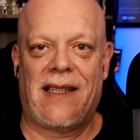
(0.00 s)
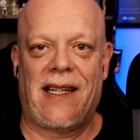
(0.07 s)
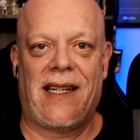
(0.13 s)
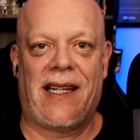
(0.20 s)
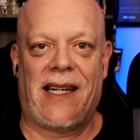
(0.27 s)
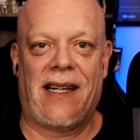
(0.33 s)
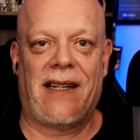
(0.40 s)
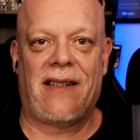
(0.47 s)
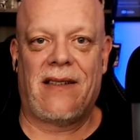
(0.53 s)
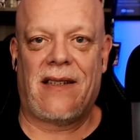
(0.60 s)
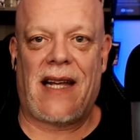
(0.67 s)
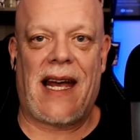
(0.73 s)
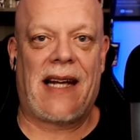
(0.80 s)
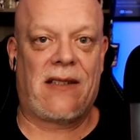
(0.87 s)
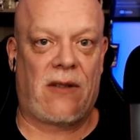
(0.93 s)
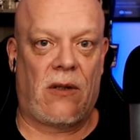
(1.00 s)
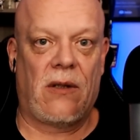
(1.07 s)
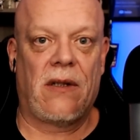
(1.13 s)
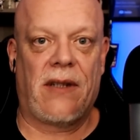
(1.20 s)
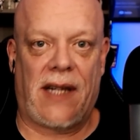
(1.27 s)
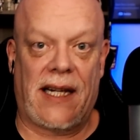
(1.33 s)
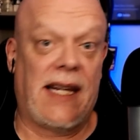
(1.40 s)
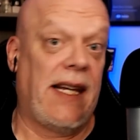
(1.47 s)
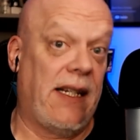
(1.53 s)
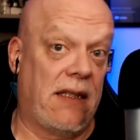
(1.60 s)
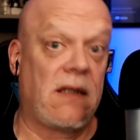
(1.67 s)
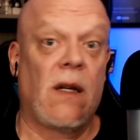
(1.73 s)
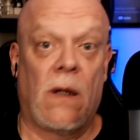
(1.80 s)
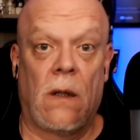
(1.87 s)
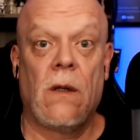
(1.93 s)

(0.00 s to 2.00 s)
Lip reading: idiot asshole that he is.